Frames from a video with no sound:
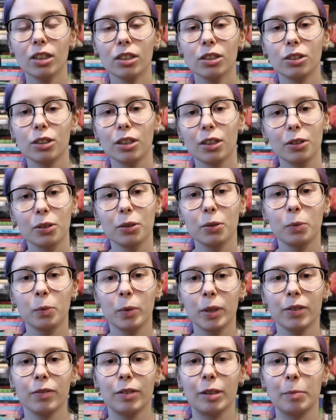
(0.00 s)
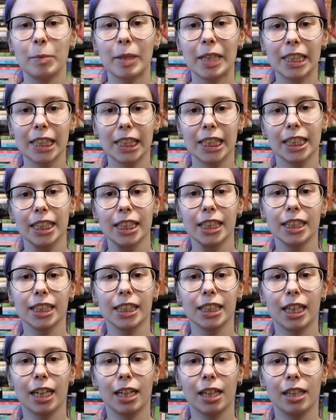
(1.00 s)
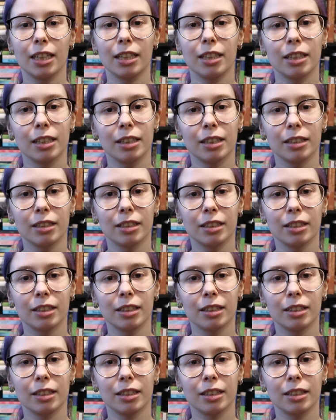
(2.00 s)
So one of the main things I'd